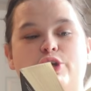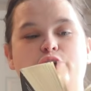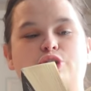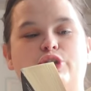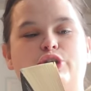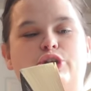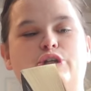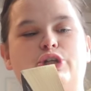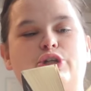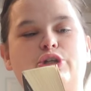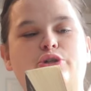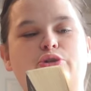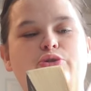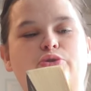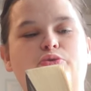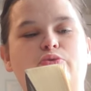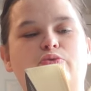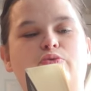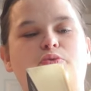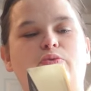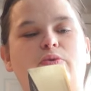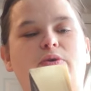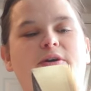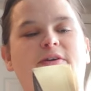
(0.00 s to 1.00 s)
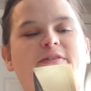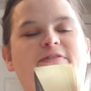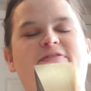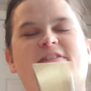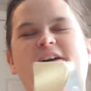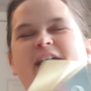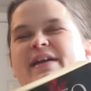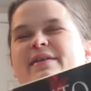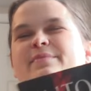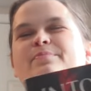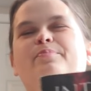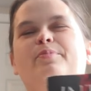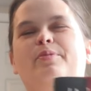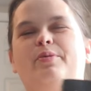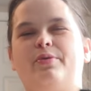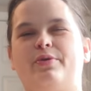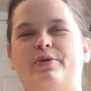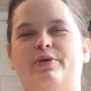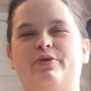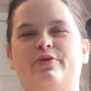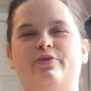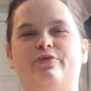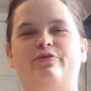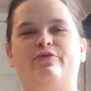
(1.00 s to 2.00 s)
to find
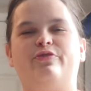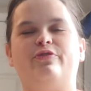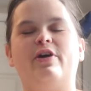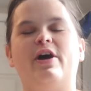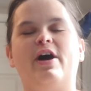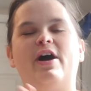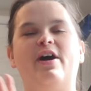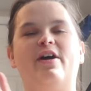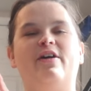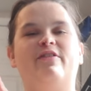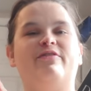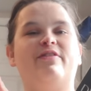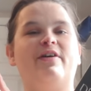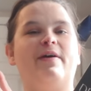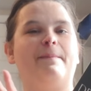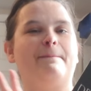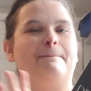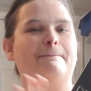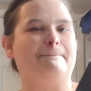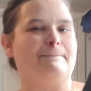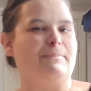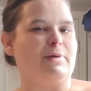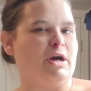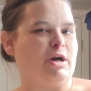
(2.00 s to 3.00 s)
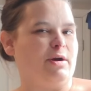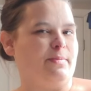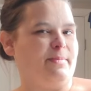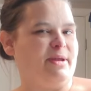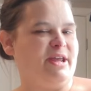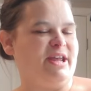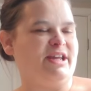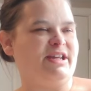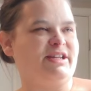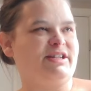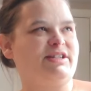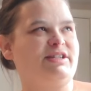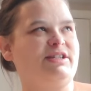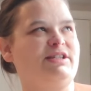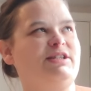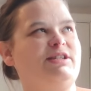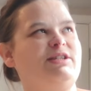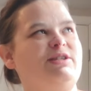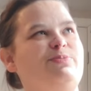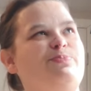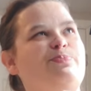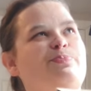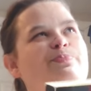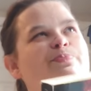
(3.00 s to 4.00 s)
proof of
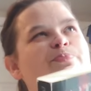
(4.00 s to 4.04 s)
mermaids.